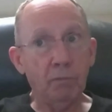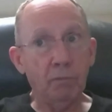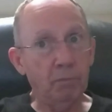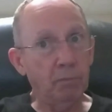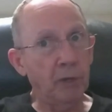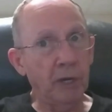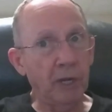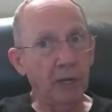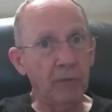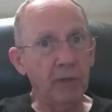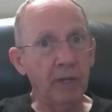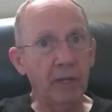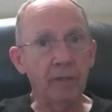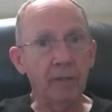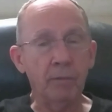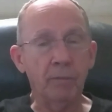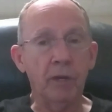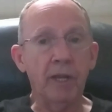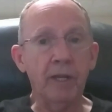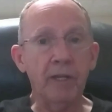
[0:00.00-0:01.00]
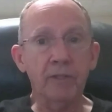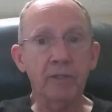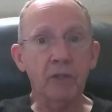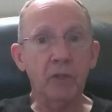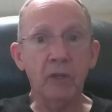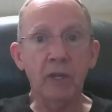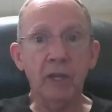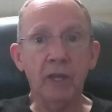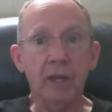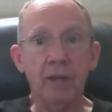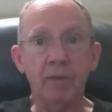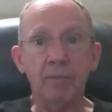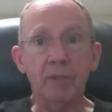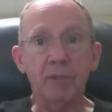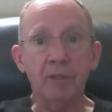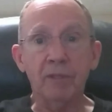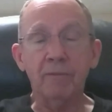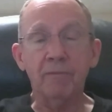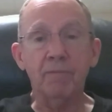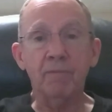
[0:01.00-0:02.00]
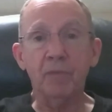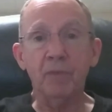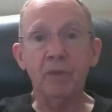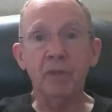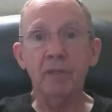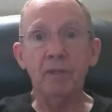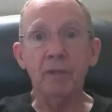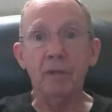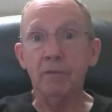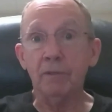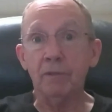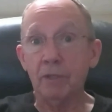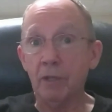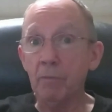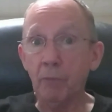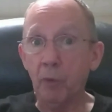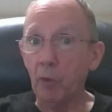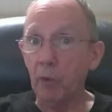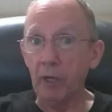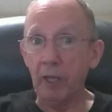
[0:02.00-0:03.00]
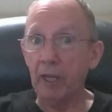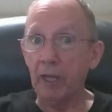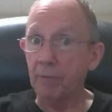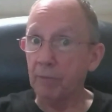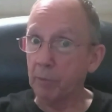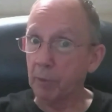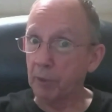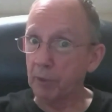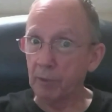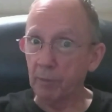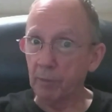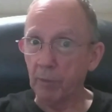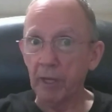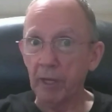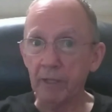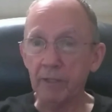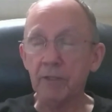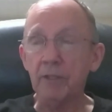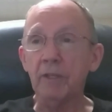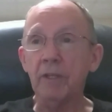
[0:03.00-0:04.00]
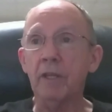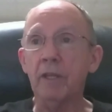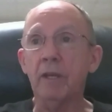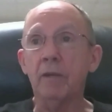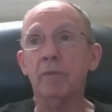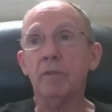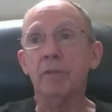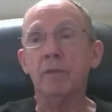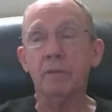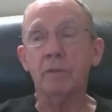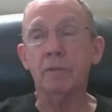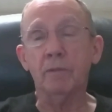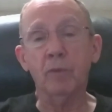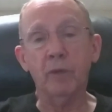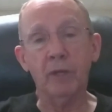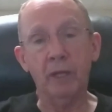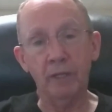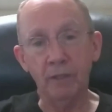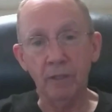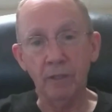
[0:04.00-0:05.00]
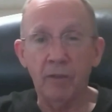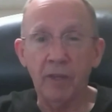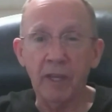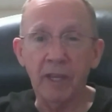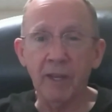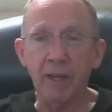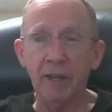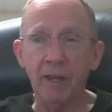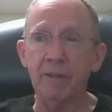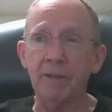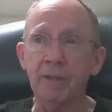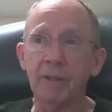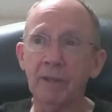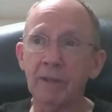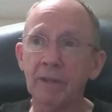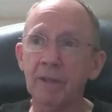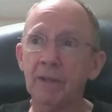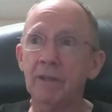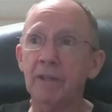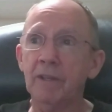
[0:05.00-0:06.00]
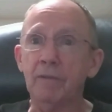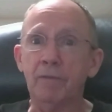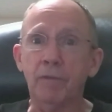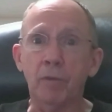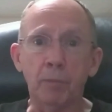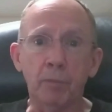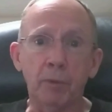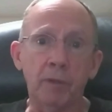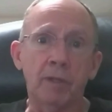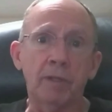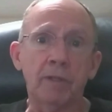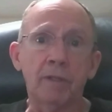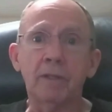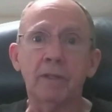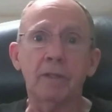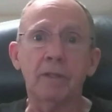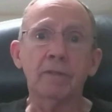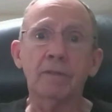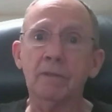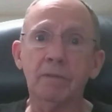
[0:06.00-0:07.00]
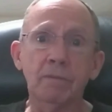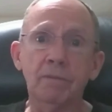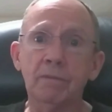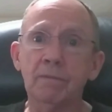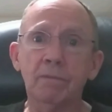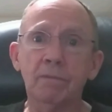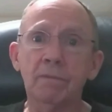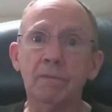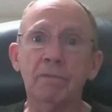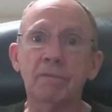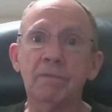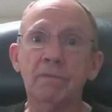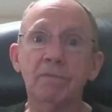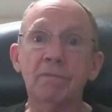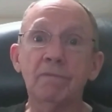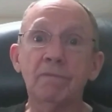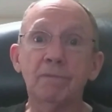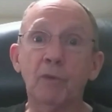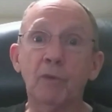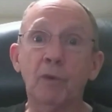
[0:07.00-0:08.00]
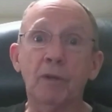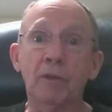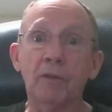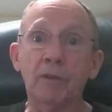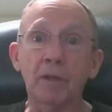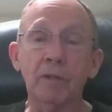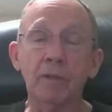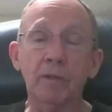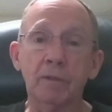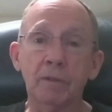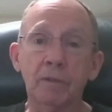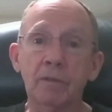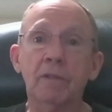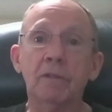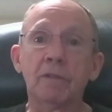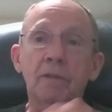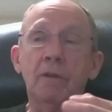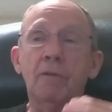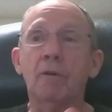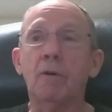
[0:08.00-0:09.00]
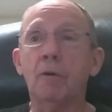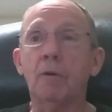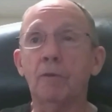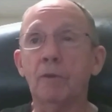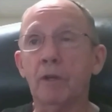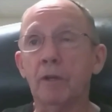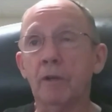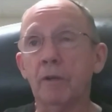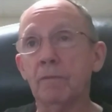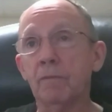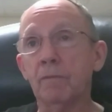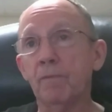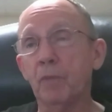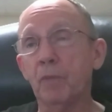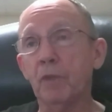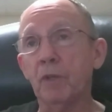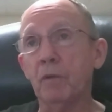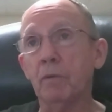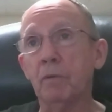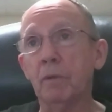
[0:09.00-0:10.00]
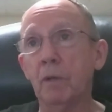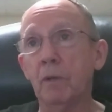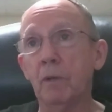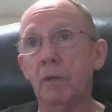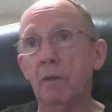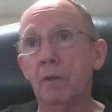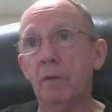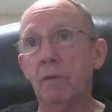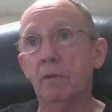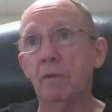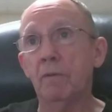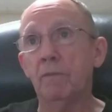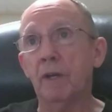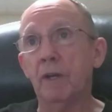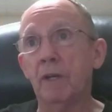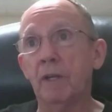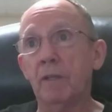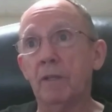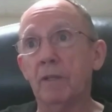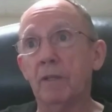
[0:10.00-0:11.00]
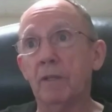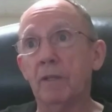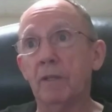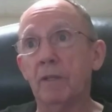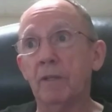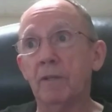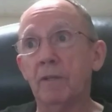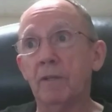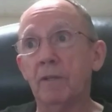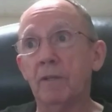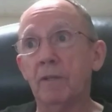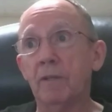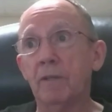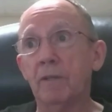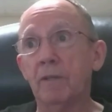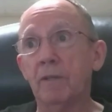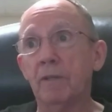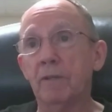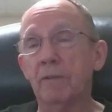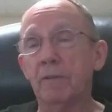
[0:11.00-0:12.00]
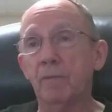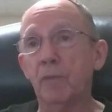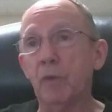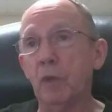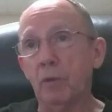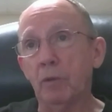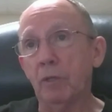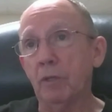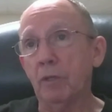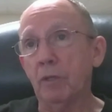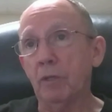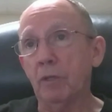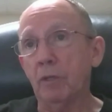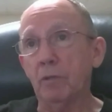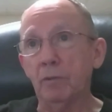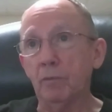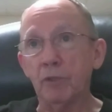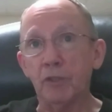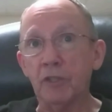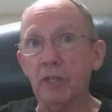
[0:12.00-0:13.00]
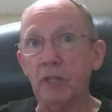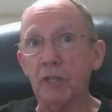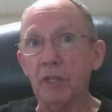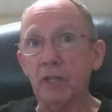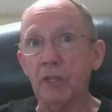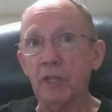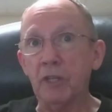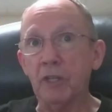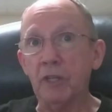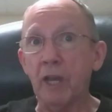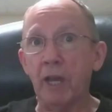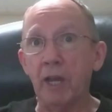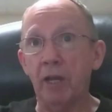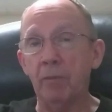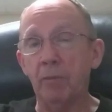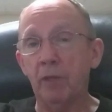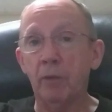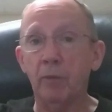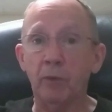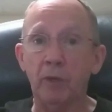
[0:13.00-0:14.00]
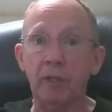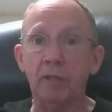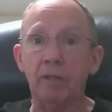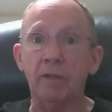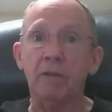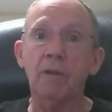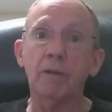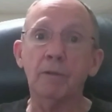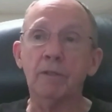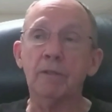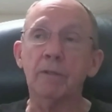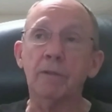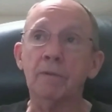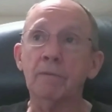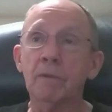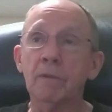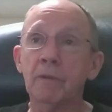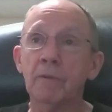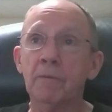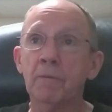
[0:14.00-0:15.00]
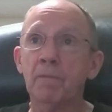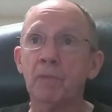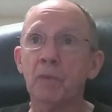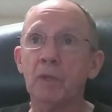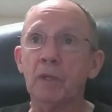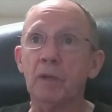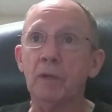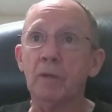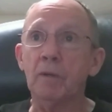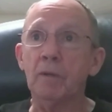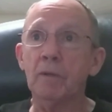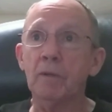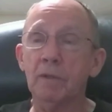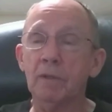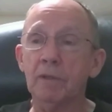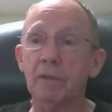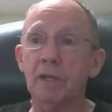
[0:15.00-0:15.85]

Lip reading: but I've got the blasting caps, and at some point I have to put the blasting caps in. When I do that, if a bullet hits one of those, it'll all go. So finally, it was time. They were getting closer, so I